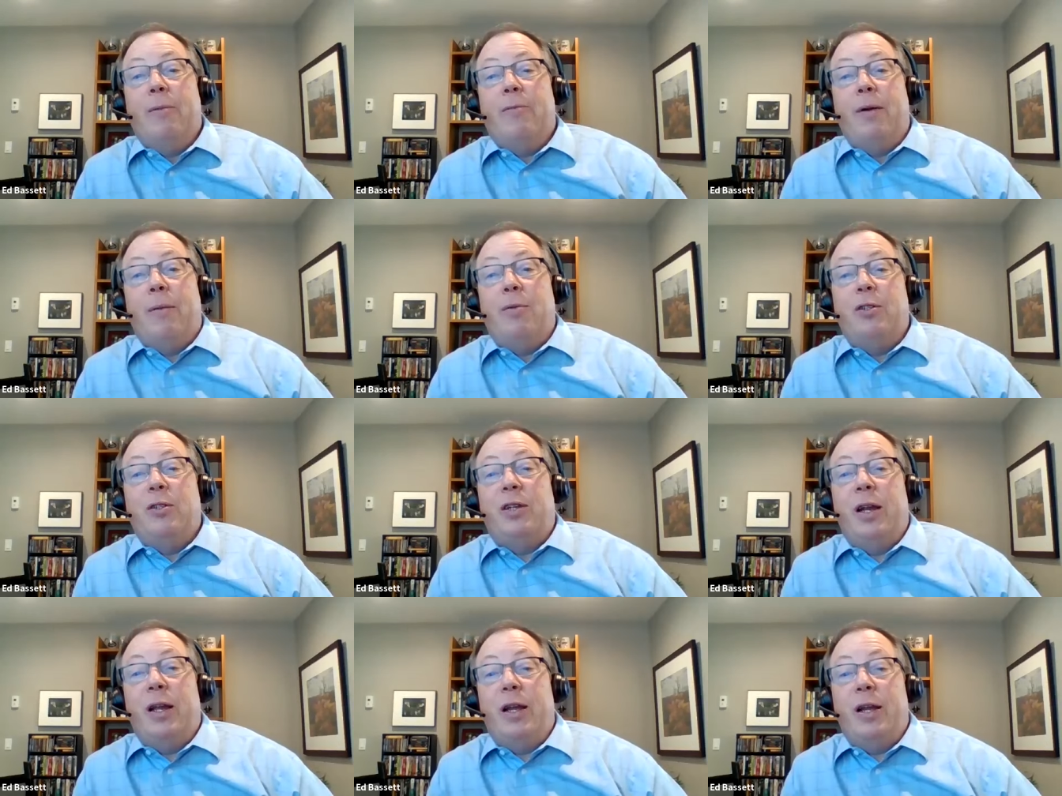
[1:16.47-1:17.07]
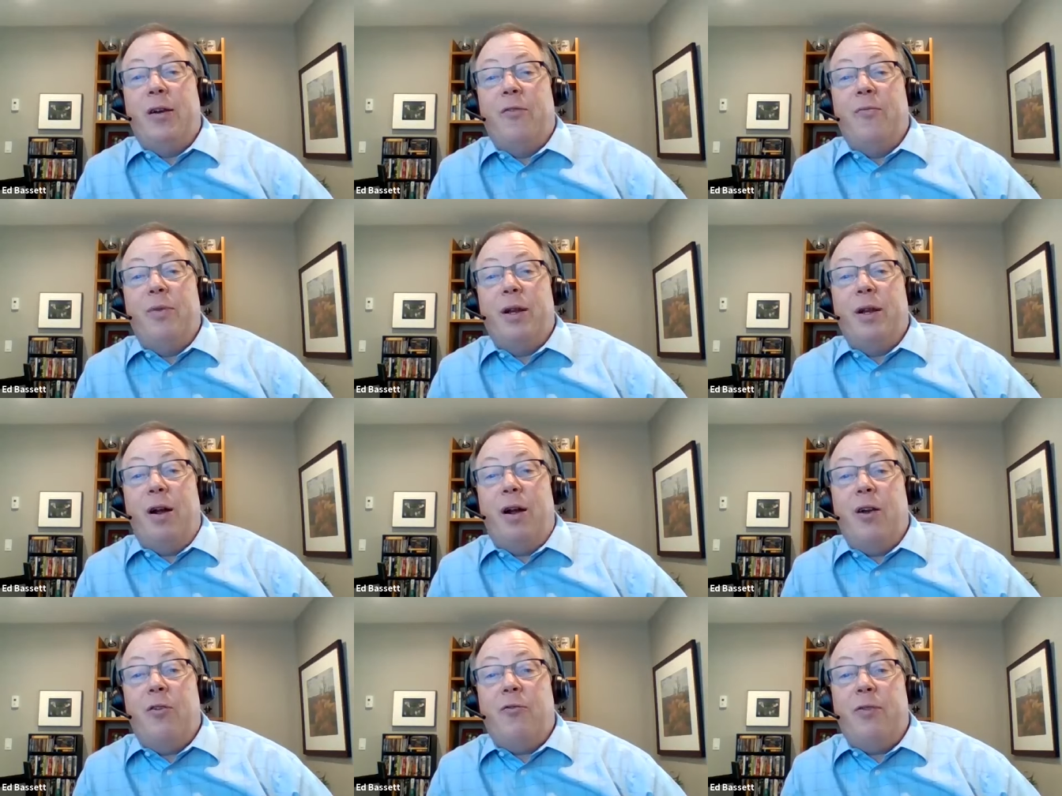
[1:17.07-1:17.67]
representing government
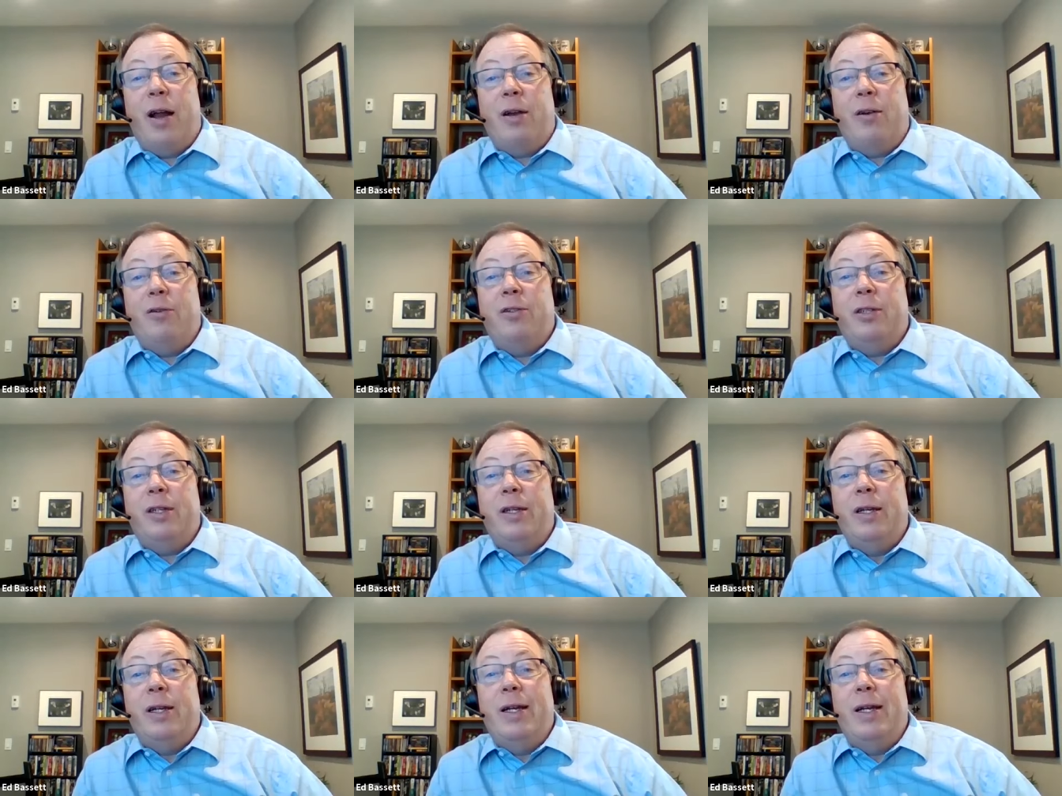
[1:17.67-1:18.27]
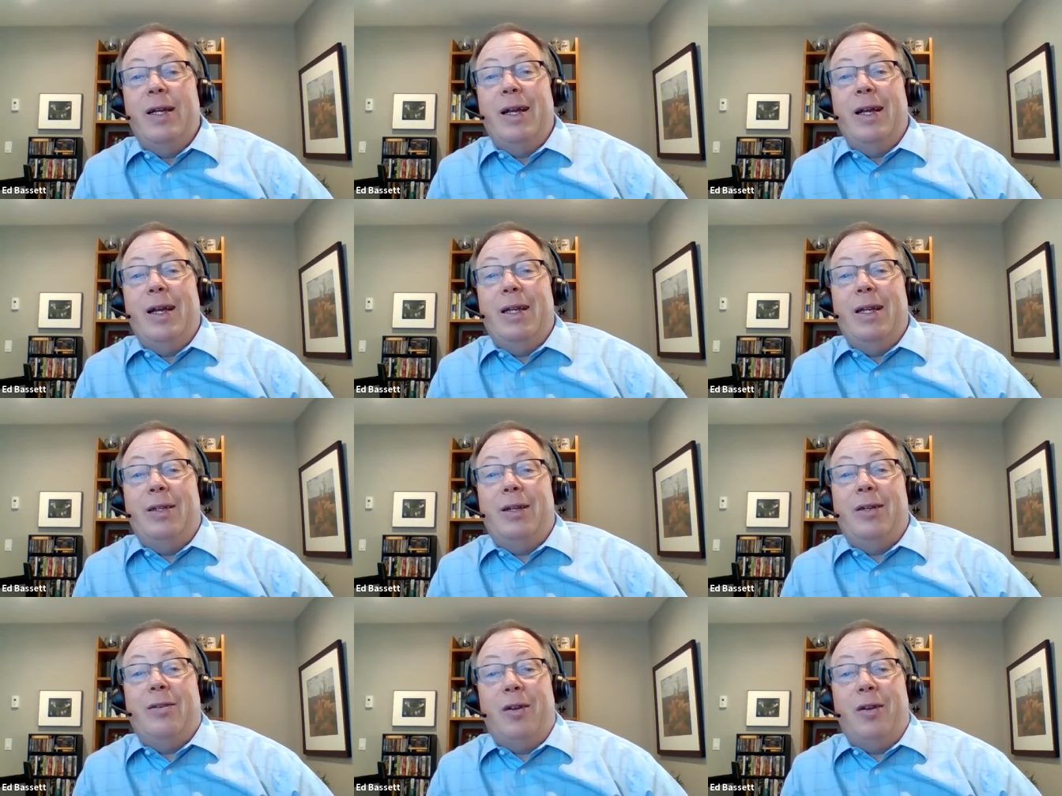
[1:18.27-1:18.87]
contractors
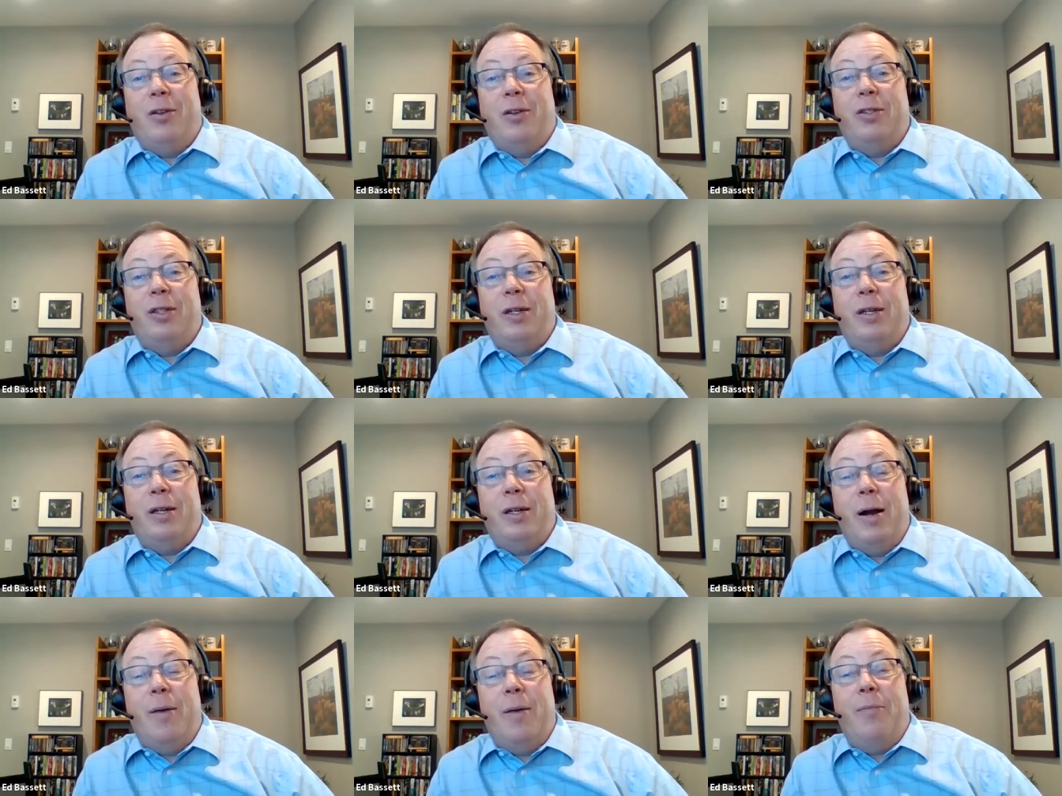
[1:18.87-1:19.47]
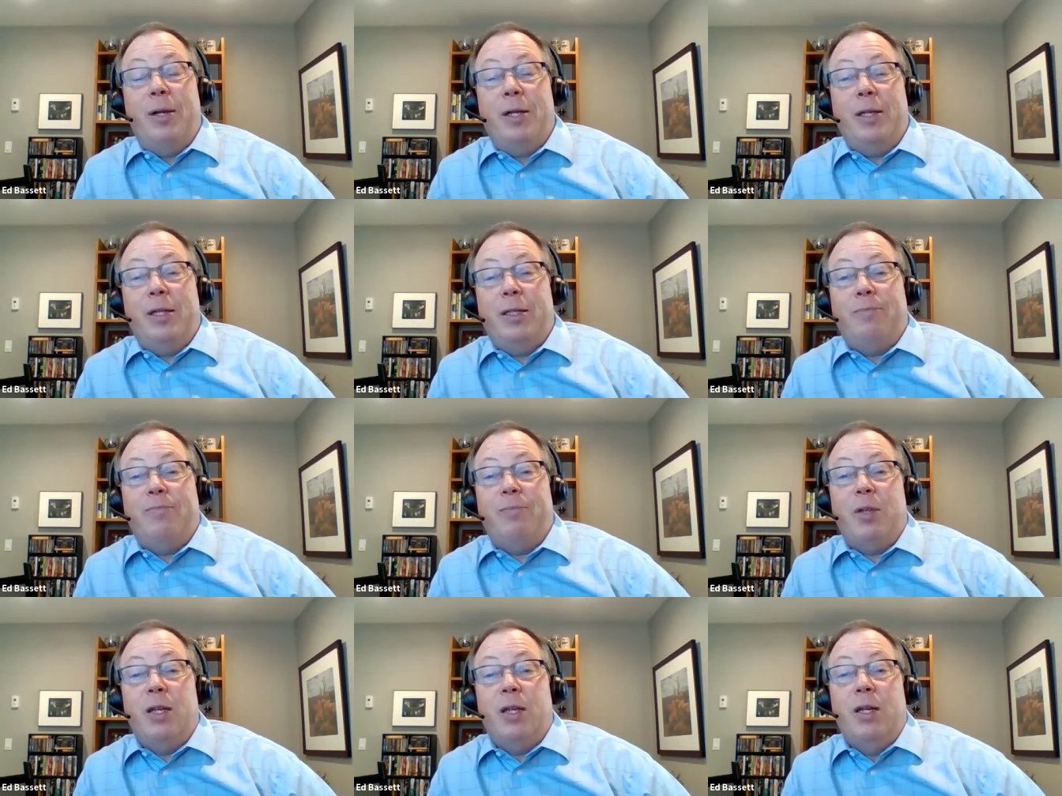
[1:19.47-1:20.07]
and technology companies.